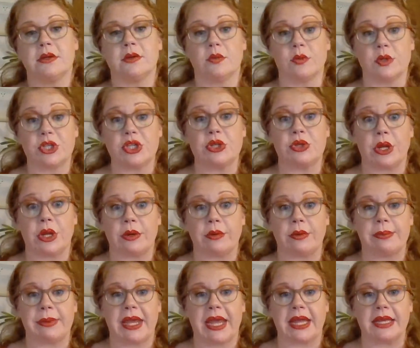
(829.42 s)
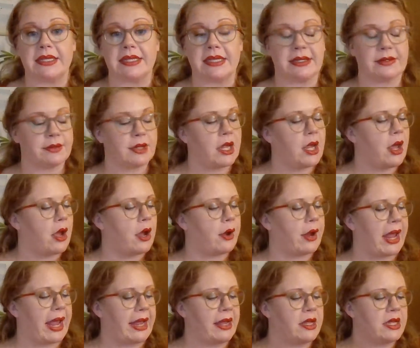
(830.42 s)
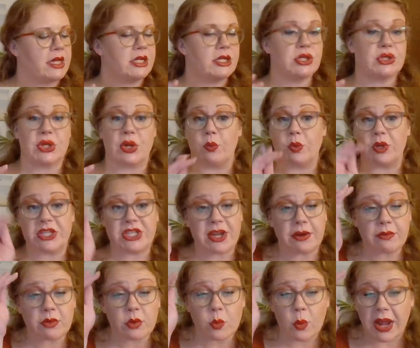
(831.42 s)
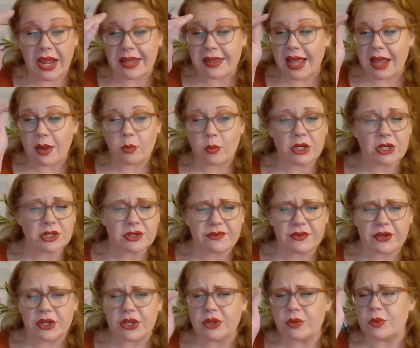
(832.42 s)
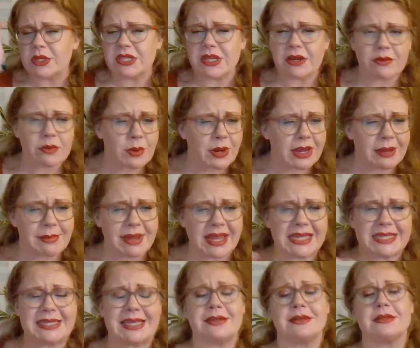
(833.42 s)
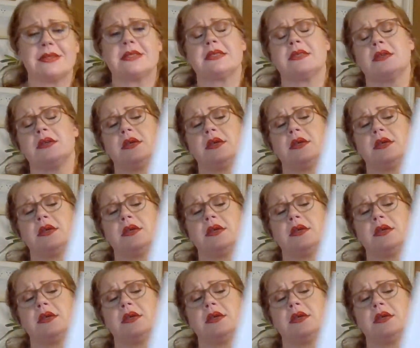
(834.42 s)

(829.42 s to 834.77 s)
which you know would be 18. Okay, so whichever way that works for you, whichever way it makes sense,